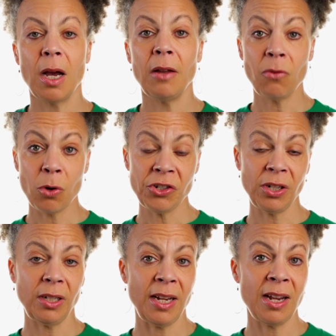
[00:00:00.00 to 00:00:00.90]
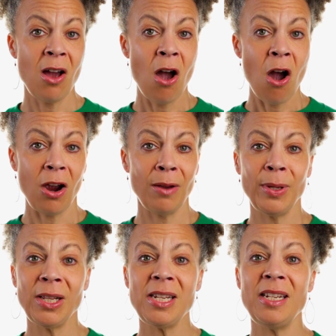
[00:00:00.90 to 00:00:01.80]
Unfortunately, our
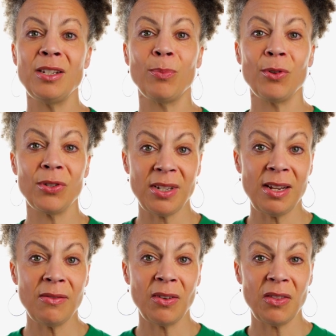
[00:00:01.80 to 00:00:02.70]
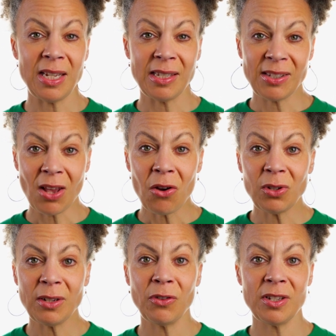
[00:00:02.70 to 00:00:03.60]
ability to perceive these subtle
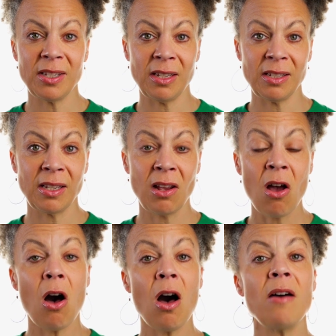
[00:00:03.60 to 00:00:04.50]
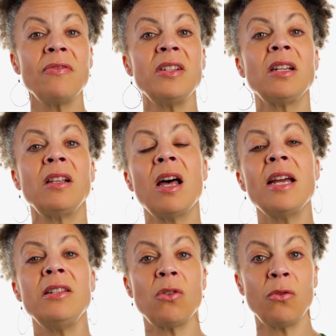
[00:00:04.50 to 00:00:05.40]
differences often
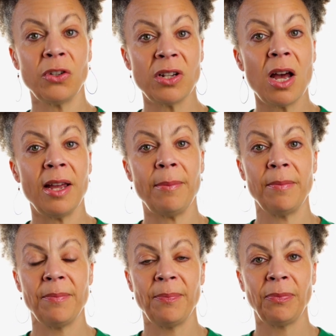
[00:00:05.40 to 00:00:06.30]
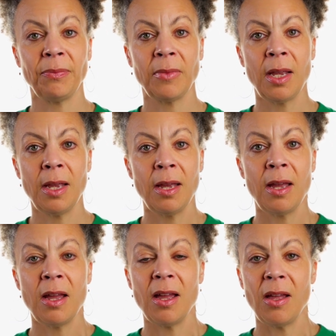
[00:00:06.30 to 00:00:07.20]
declines over time.
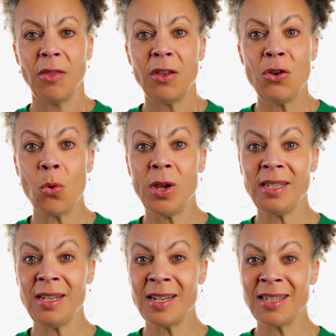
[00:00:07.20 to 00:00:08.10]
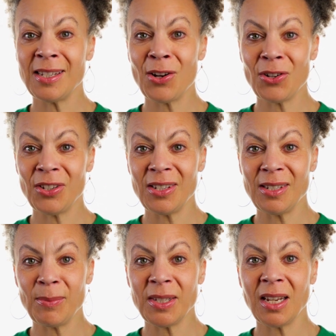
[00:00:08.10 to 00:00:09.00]
The noisiness in our
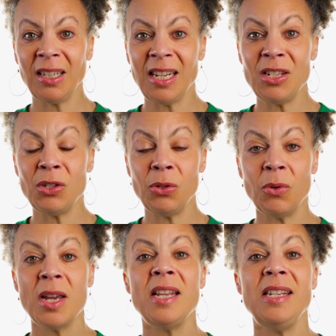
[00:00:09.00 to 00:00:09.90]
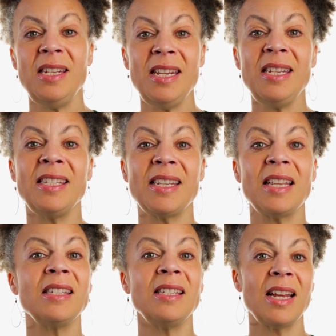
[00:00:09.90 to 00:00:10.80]
systems can lead to
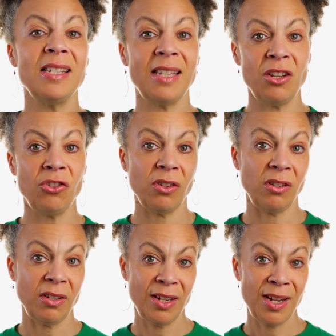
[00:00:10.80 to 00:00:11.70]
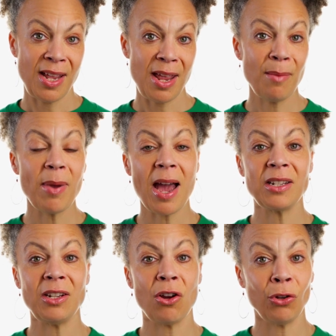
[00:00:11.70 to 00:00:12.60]
desensitization,
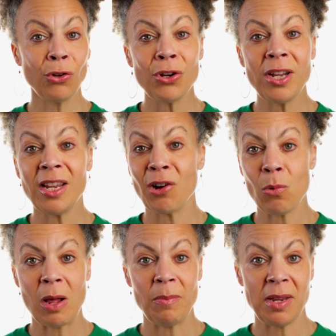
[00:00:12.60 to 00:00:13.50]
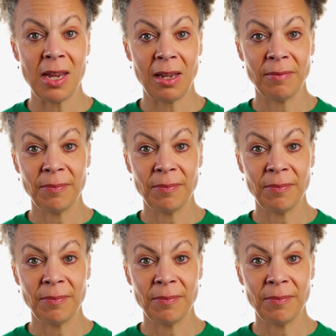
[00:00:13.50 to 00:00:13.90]
impacting our learning and our well-being.